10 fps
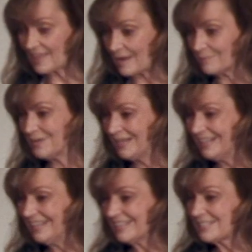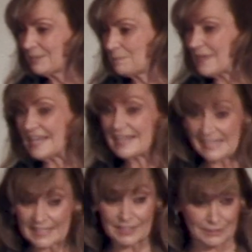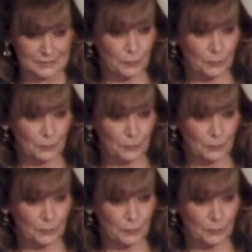them to be killed.